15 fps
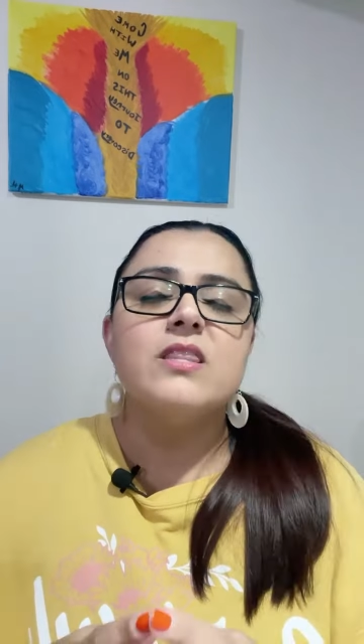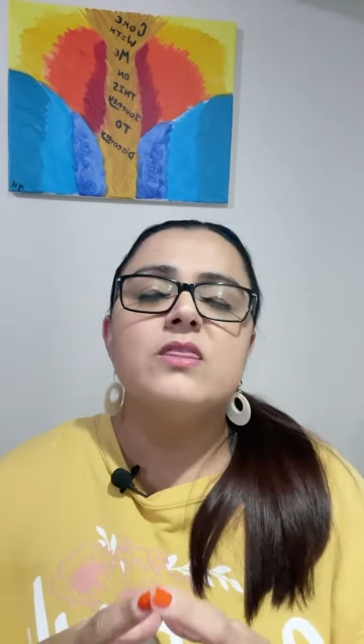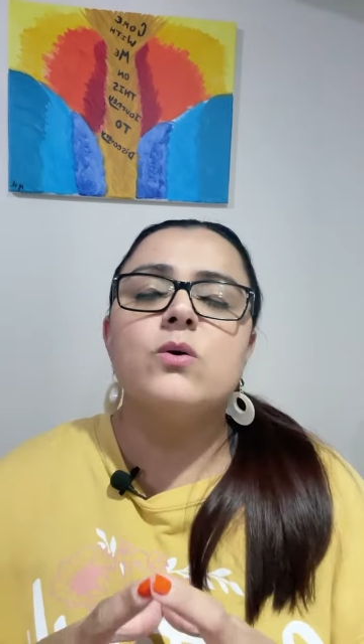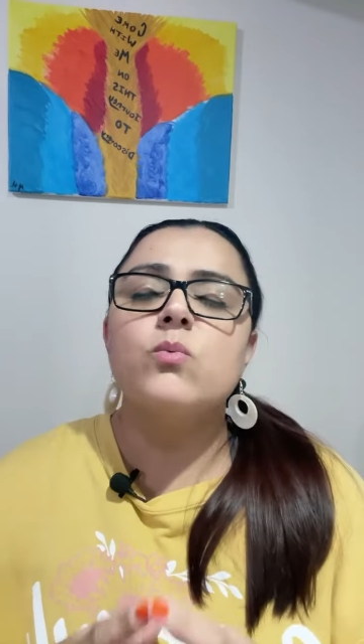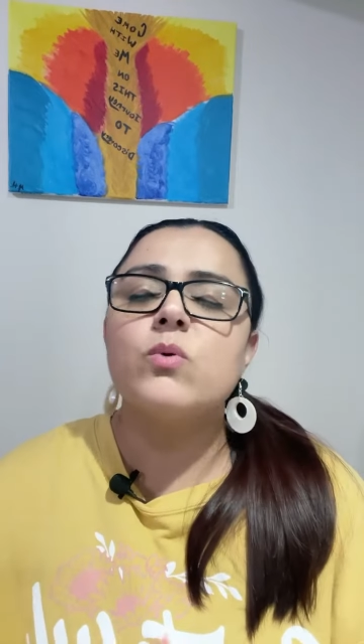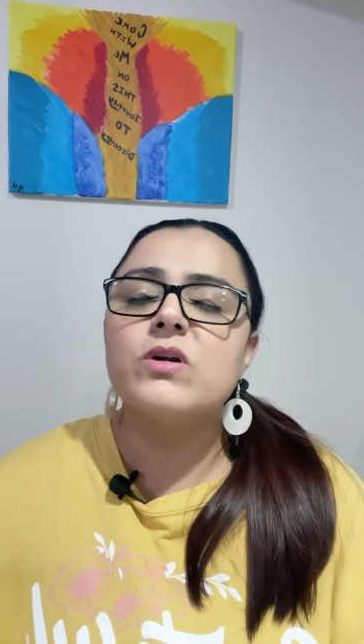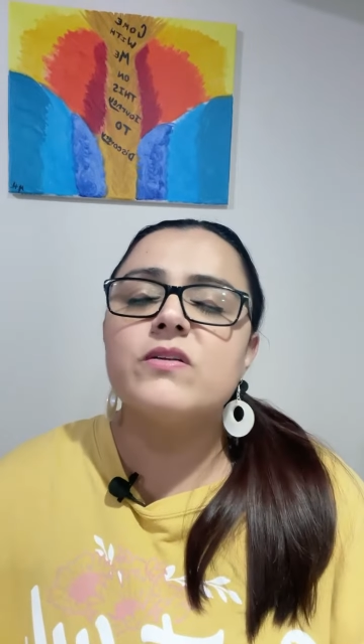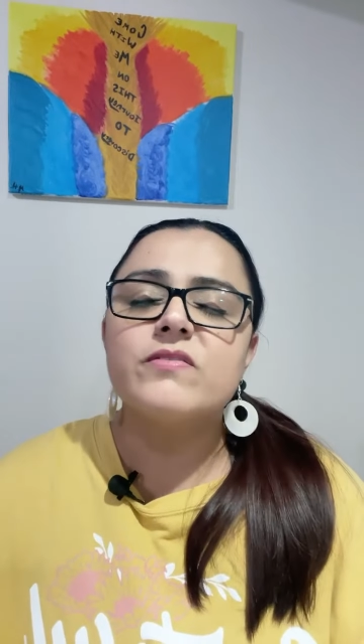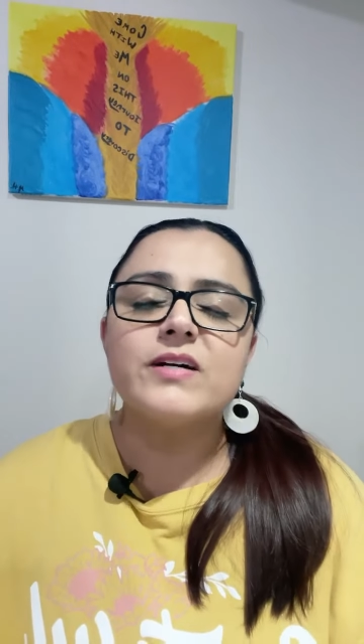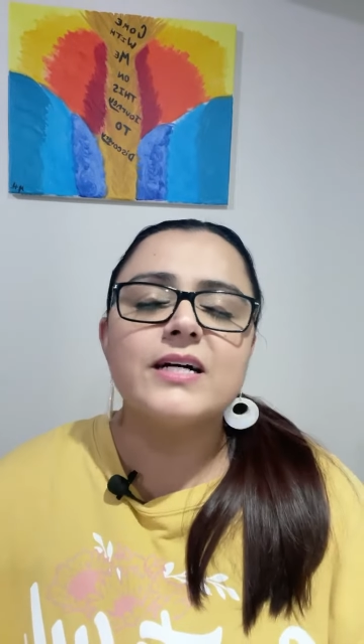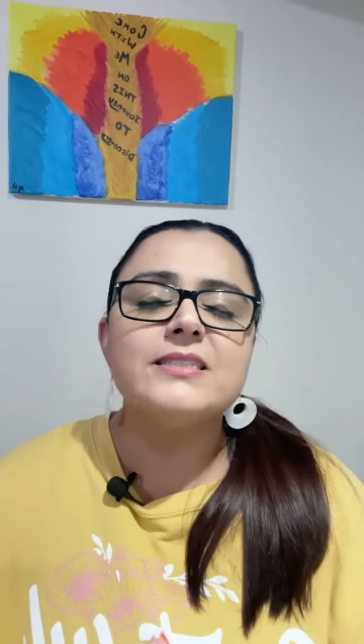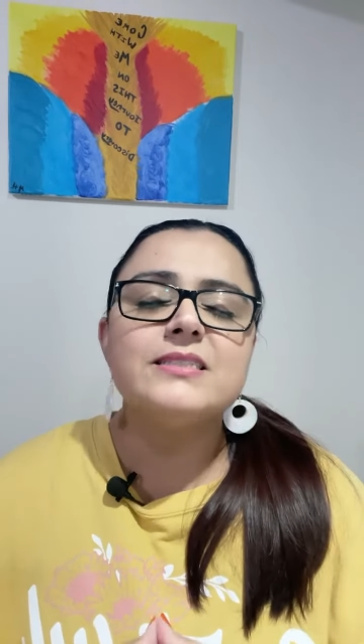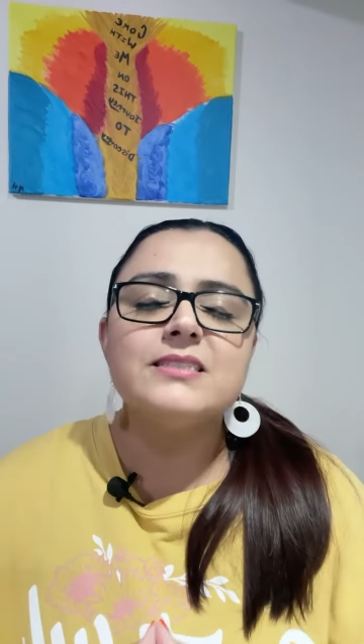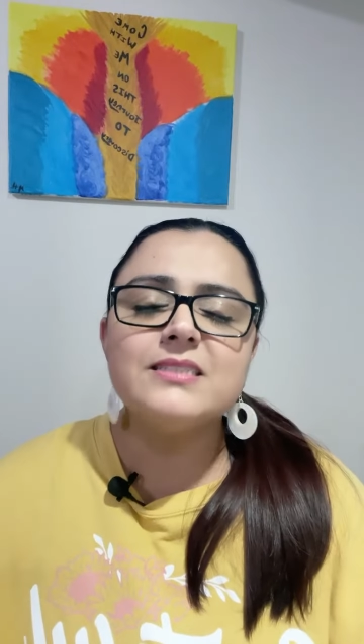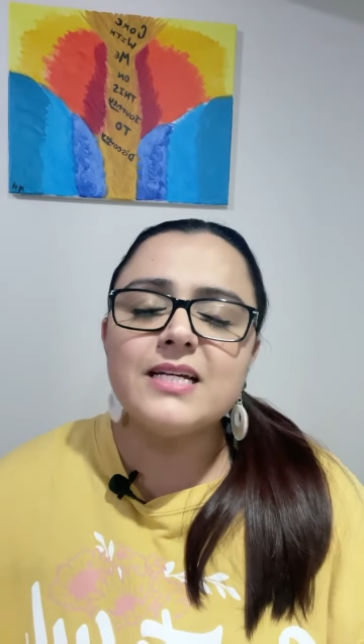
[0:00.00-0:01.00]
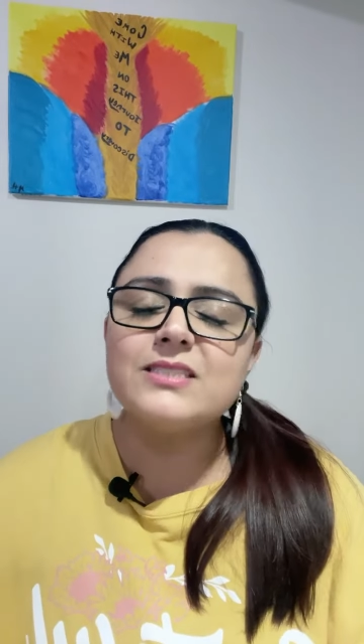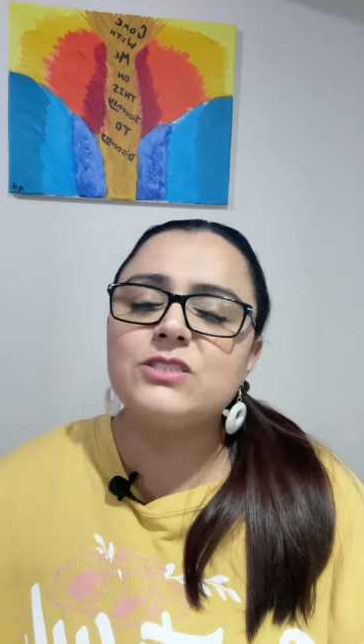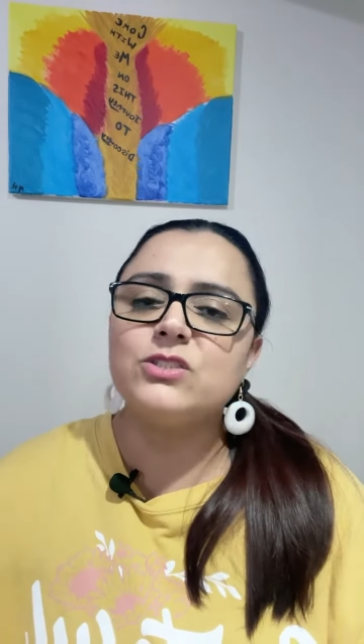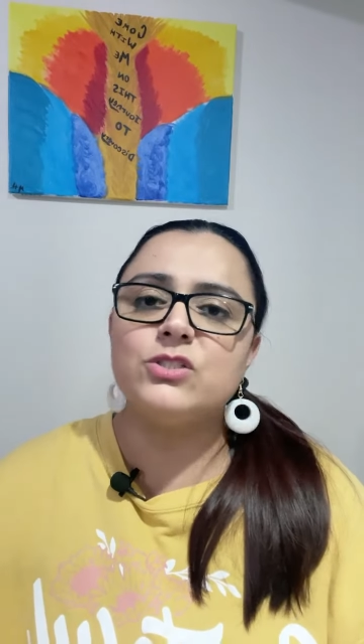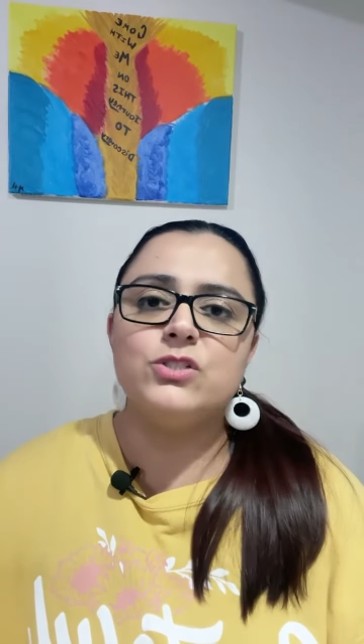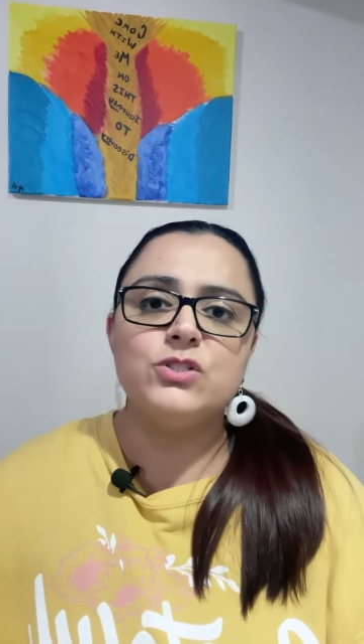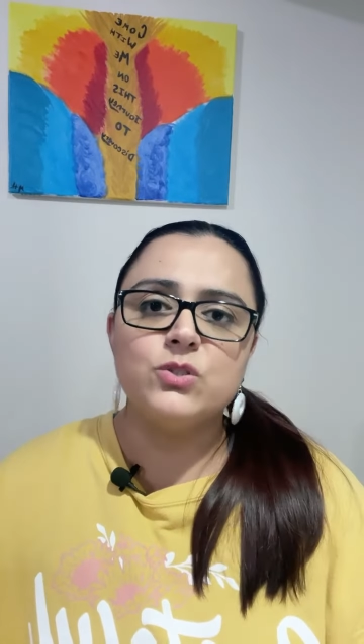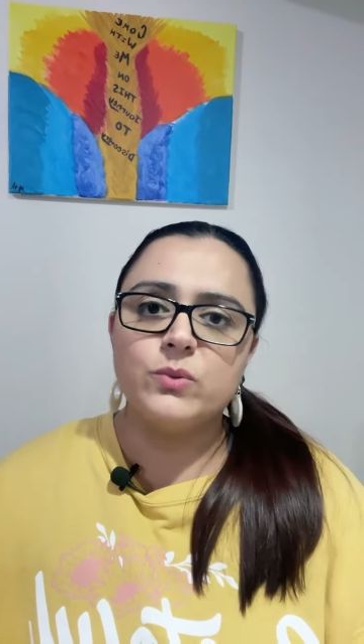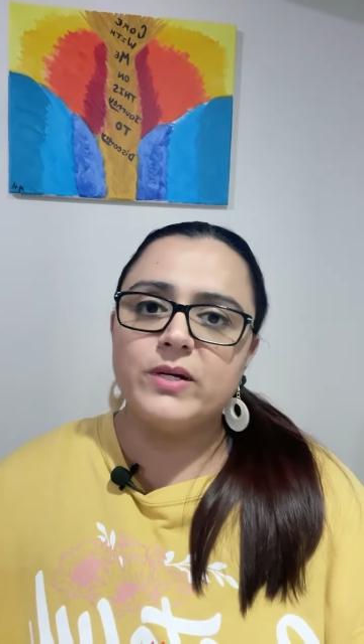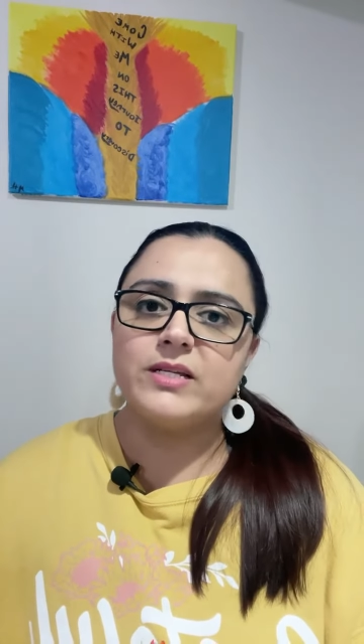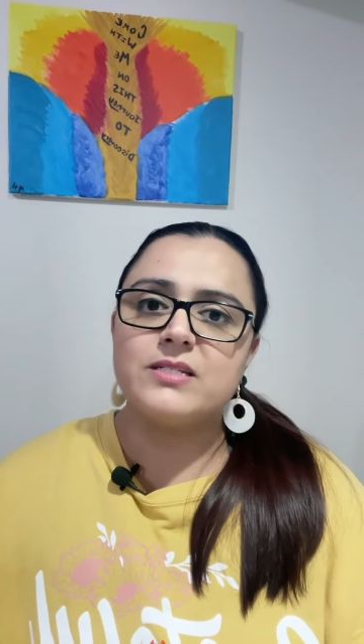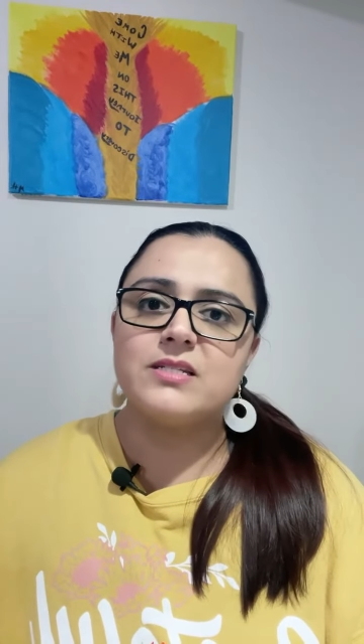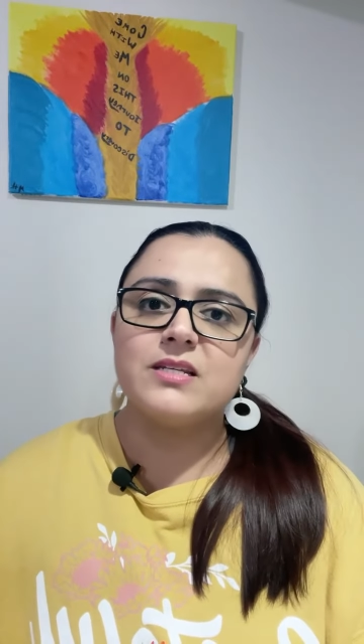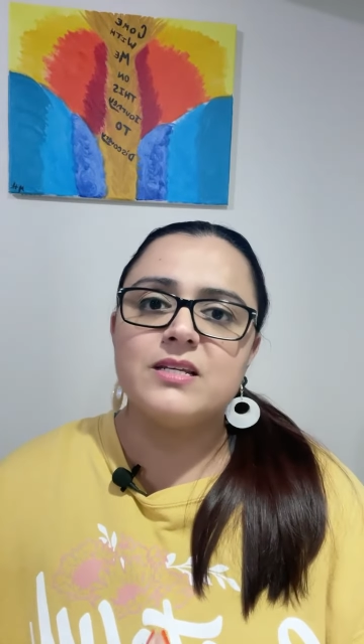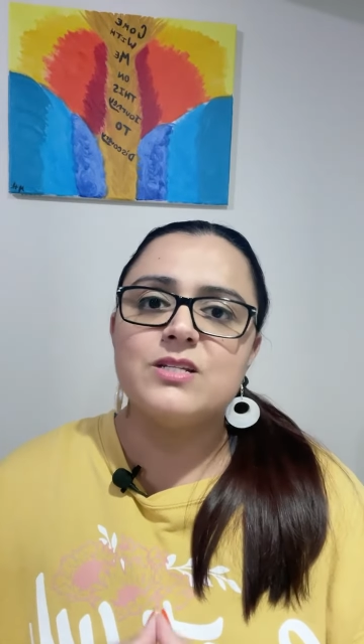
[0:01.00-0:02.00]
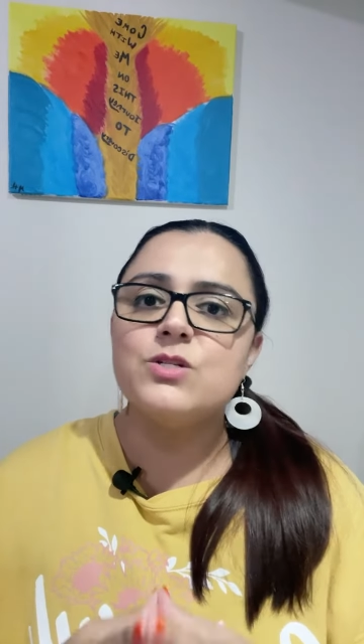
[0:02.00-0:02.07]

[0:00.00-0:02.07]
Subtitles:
The word of God says to do it,